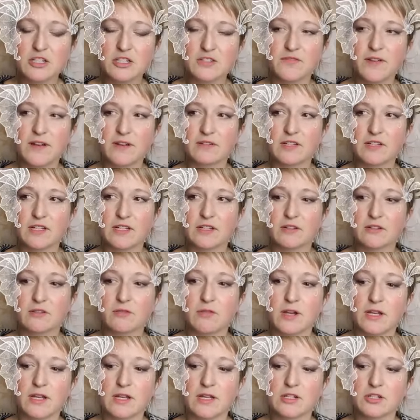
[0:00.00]
just found it
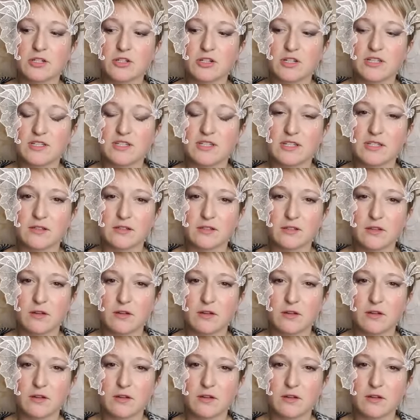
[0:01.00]
quite interesting,